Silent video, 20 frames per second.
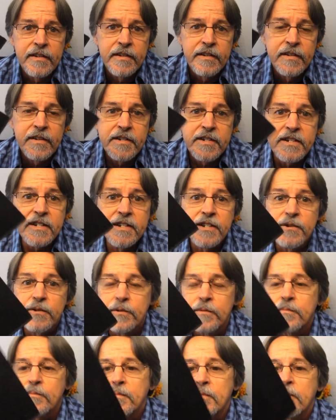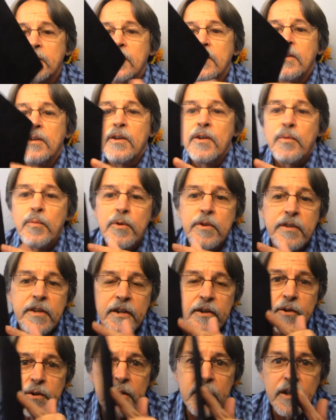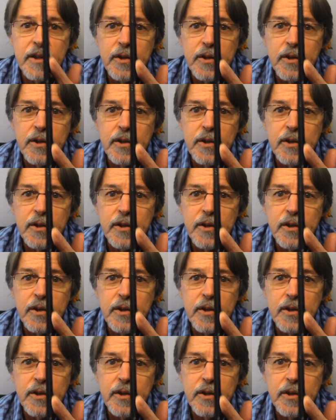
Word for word: steel with a hook and